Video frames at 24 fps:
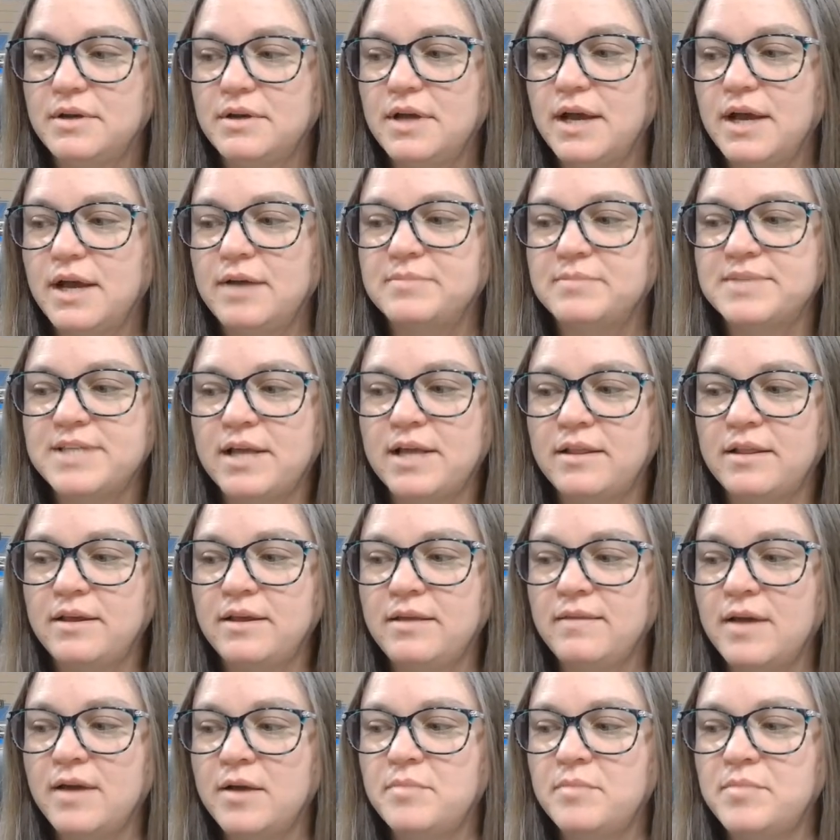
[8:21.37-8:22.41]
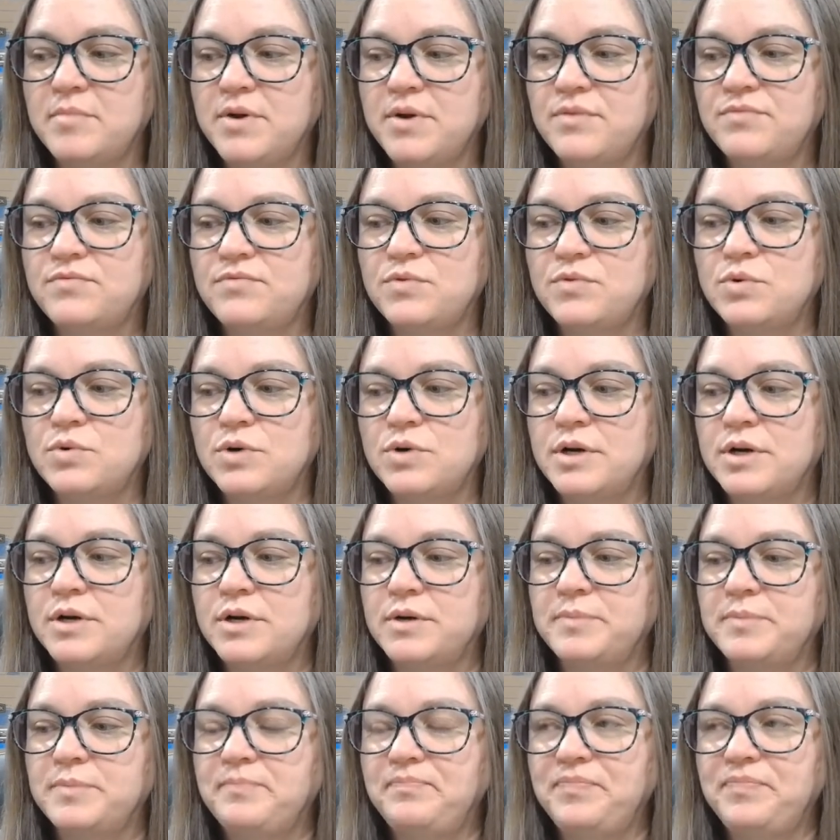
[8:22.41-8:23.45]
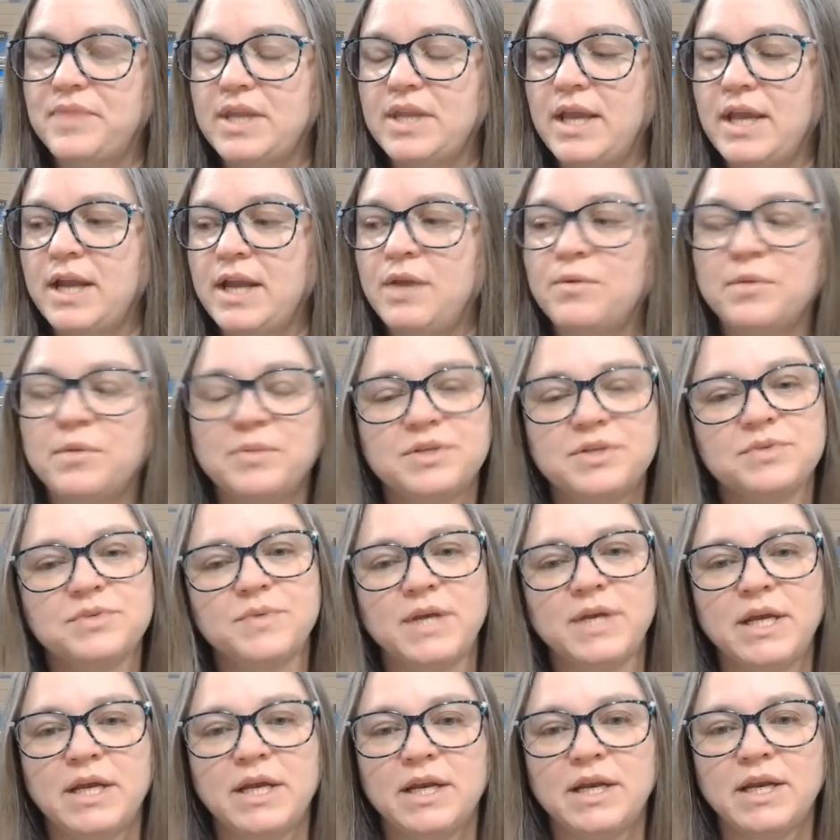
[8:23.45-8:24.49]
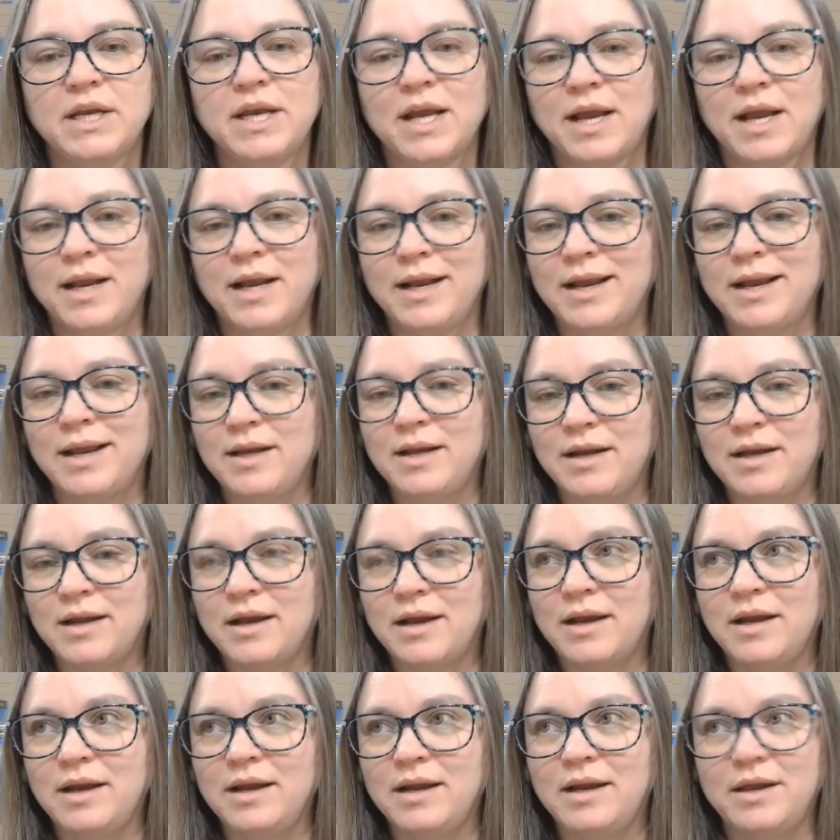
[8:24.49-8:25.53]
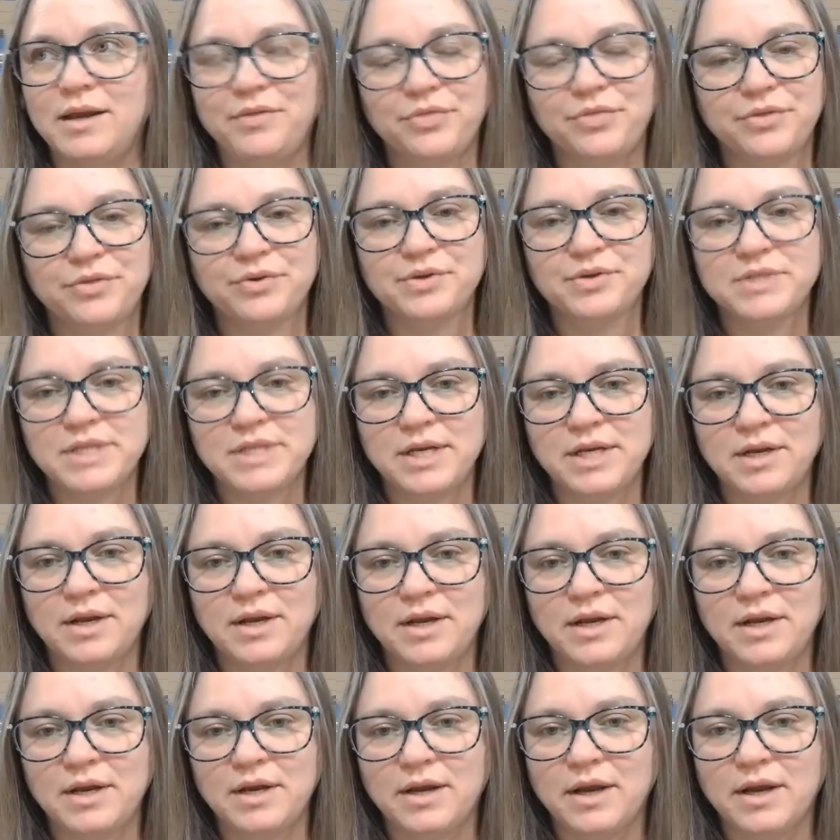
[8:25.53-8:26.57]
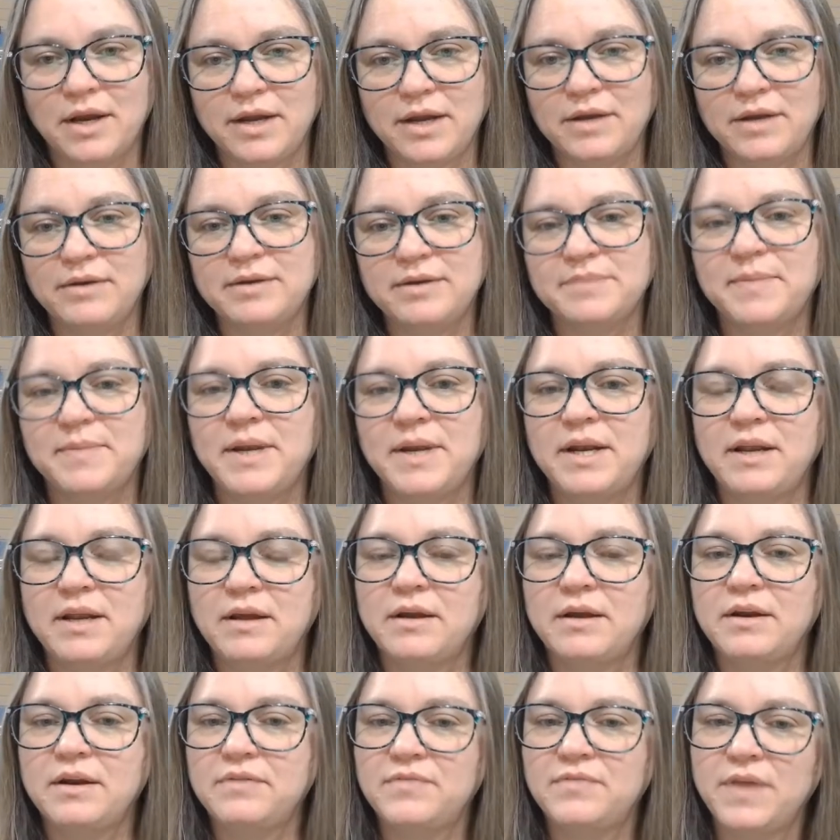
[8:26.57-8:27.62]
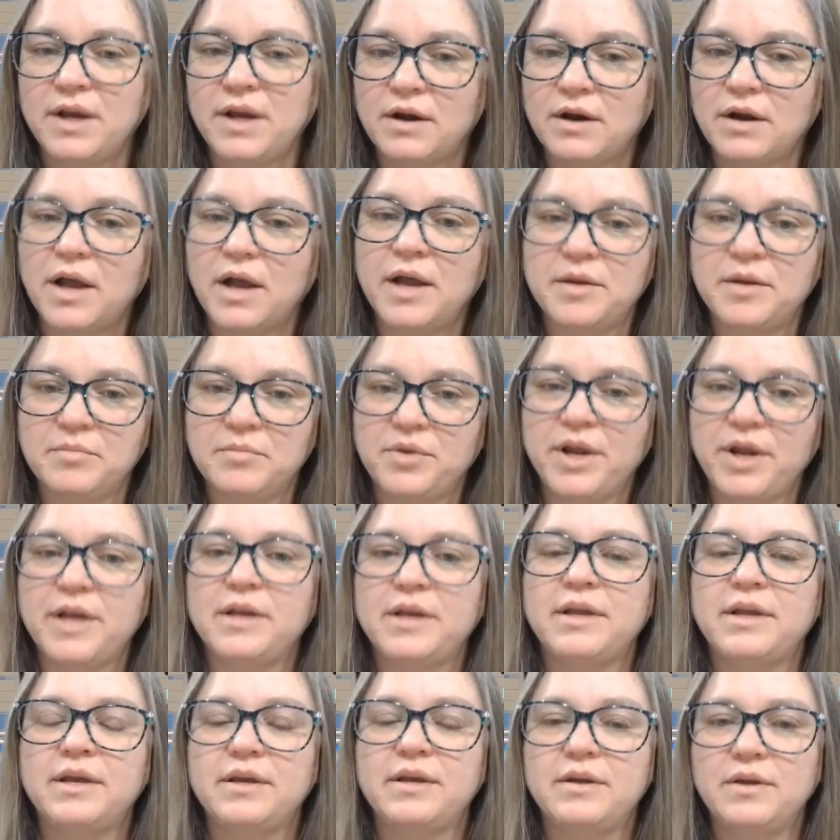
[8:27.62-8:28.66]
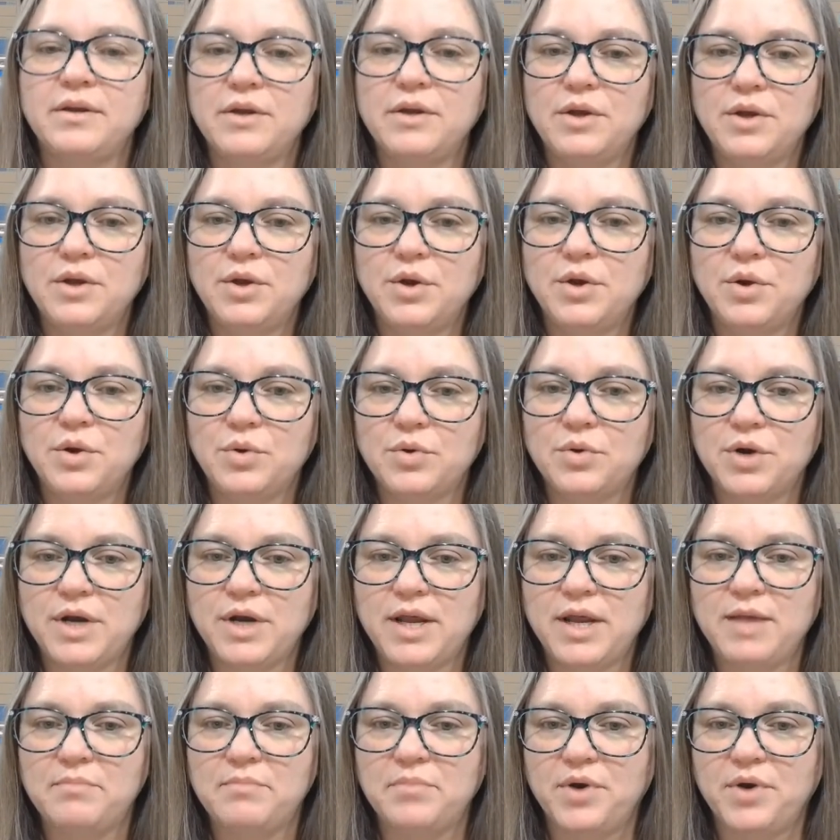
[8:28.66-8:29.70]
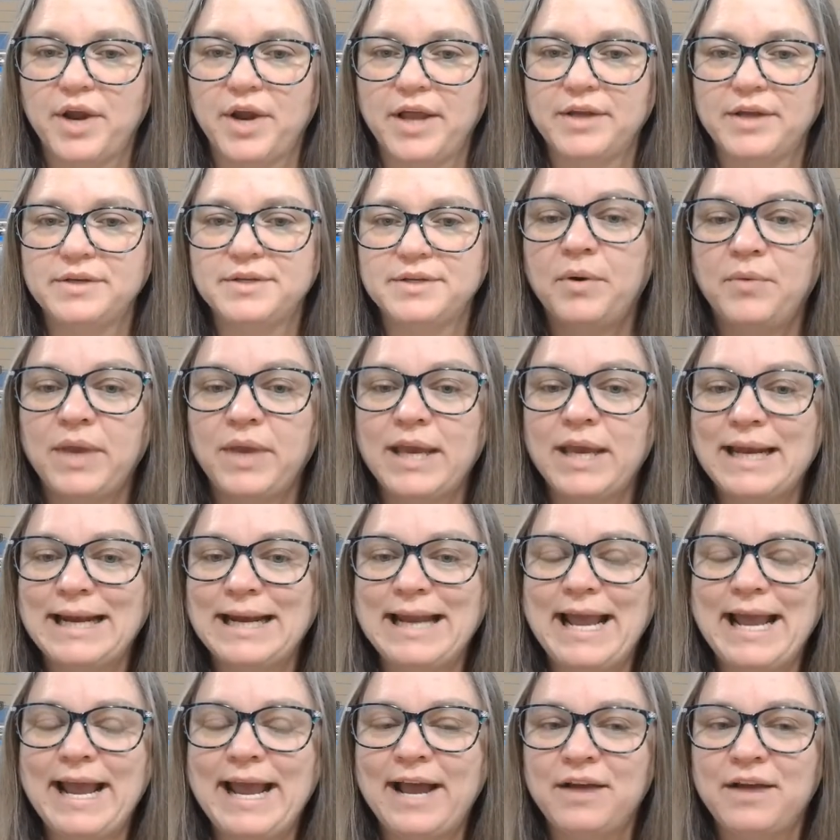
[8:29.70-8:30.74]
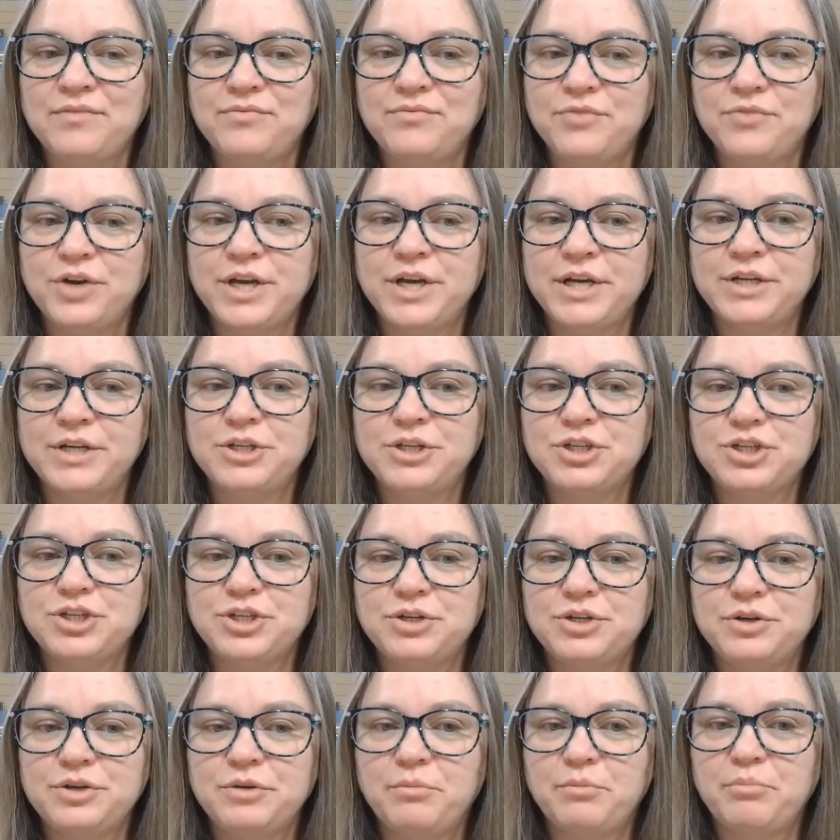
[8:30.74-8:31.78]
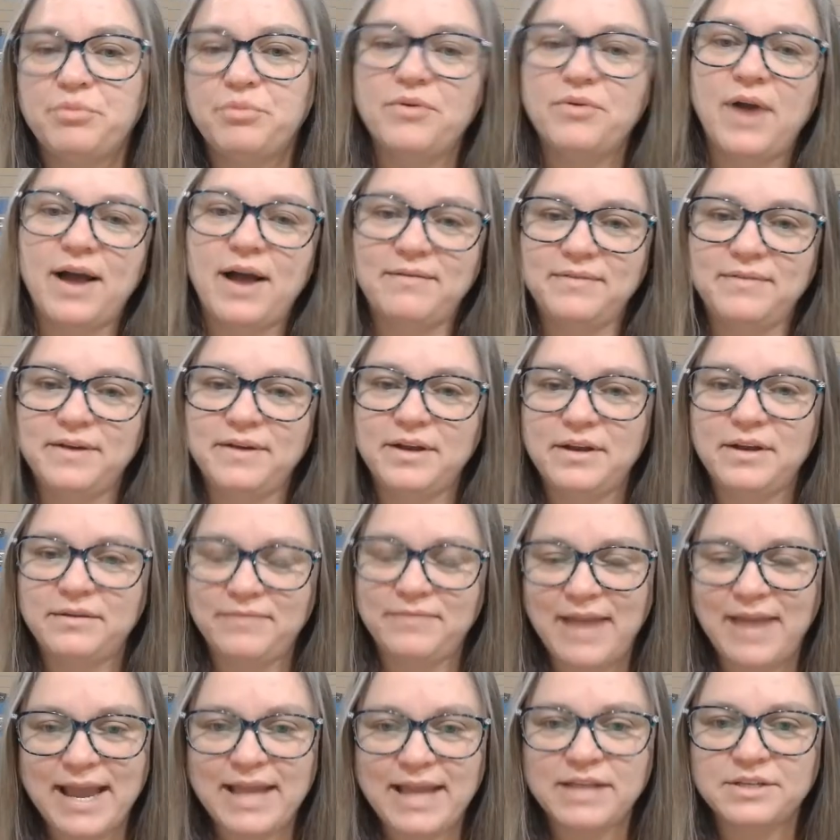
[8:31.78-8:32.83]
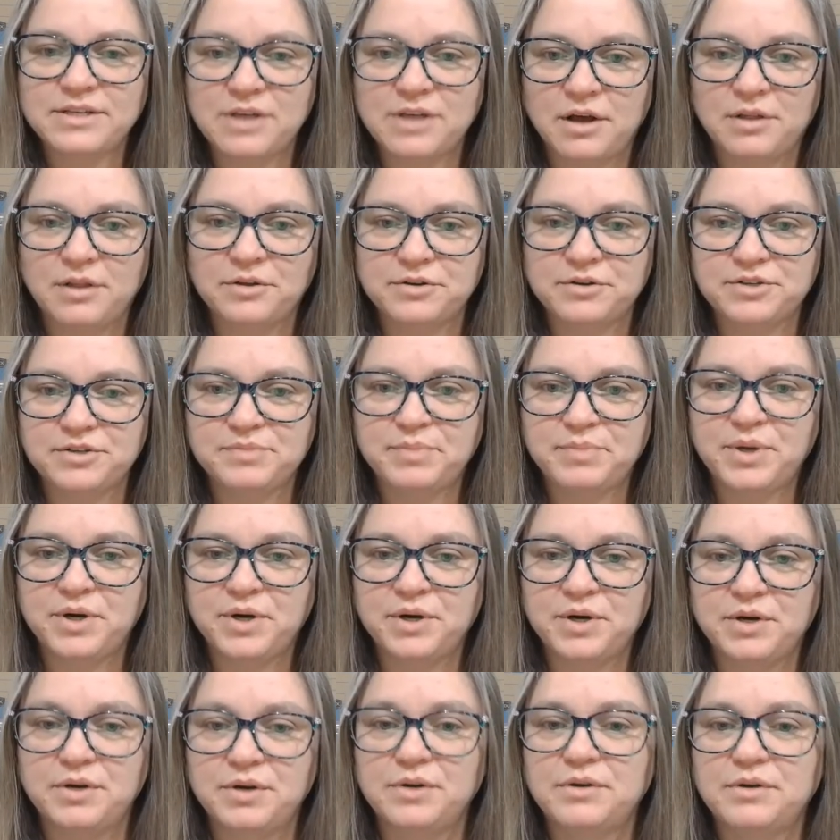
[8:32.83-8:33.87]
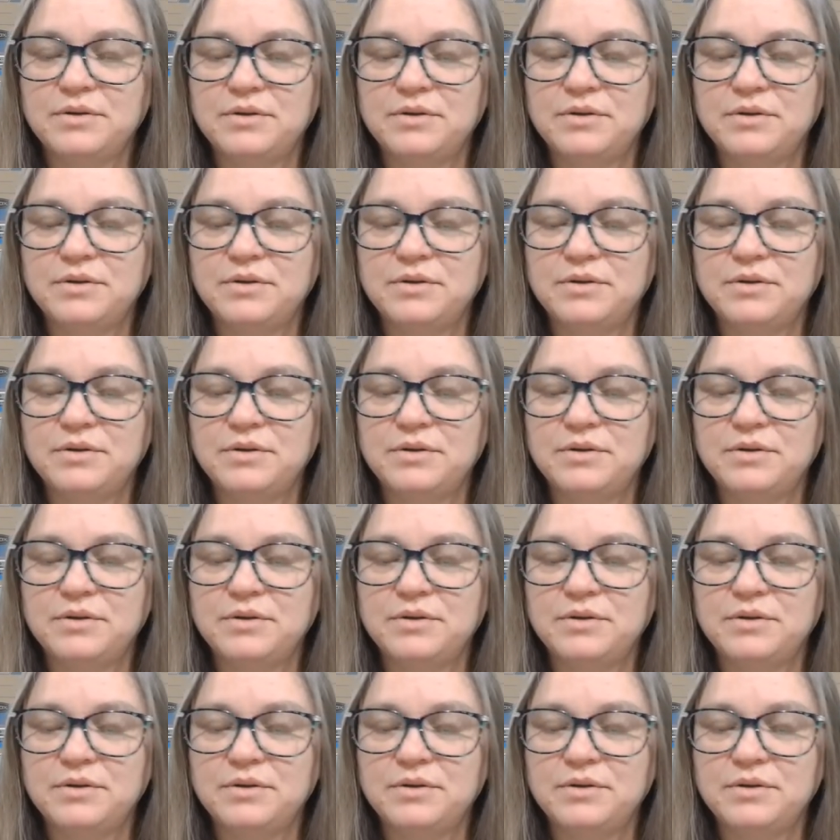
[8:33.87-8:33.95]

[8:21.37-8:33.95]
I'm selling them for anywhere between $9.99 and $13.99, depending on if they are unbranded or name brand. We get an average profit of $8 per